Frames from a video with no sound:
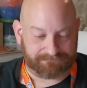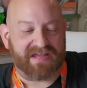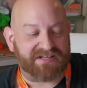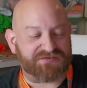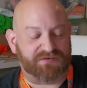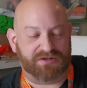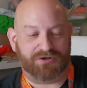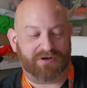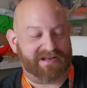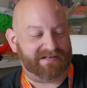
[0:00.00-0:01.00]
Thanks for the
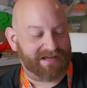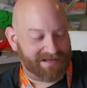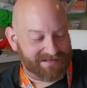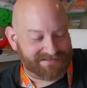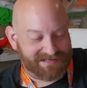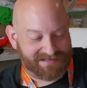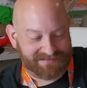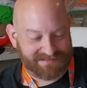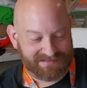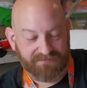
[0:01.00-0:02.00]
great
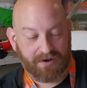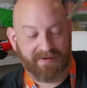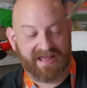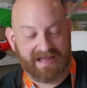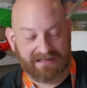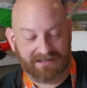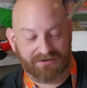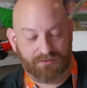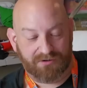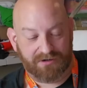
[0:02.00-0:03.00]
content from
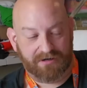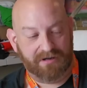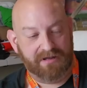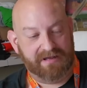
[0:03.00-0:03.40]
Eleanor